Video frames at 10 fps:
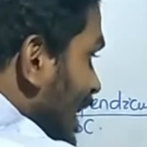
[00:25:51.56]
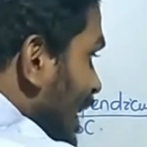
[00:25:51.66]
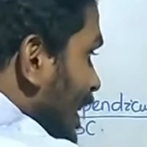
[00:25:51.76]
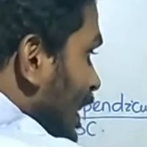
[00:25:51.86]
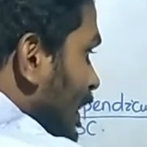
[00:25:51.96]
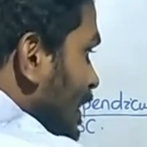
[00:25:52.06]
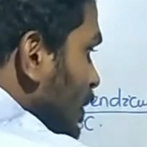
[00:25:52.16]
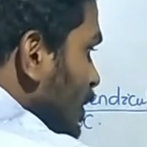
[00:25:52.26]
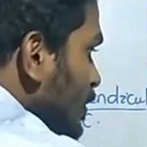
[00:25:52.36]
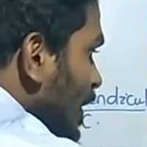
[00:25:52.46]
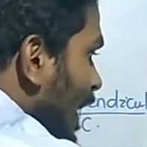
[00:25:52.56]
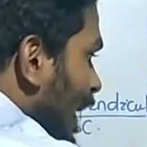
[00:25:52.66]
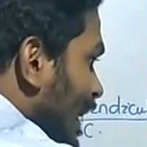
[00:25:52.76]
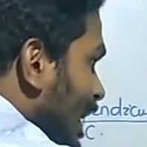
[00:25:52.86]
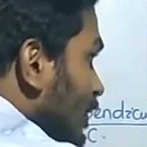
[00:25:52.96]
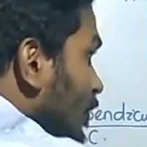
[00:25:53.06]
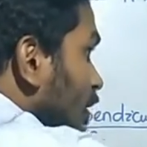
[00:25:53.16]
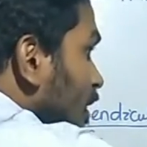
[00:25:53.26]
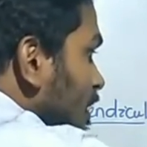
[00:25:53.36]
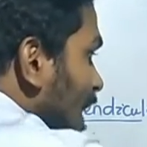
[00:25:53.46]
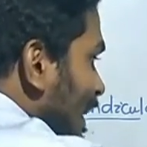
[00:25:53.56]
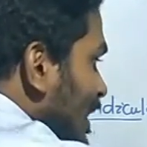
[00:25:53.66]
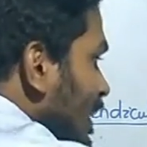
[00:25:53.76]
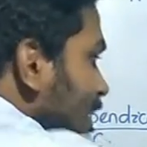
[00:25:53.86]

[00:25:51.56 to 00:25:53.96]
angle is also an angle for the triangle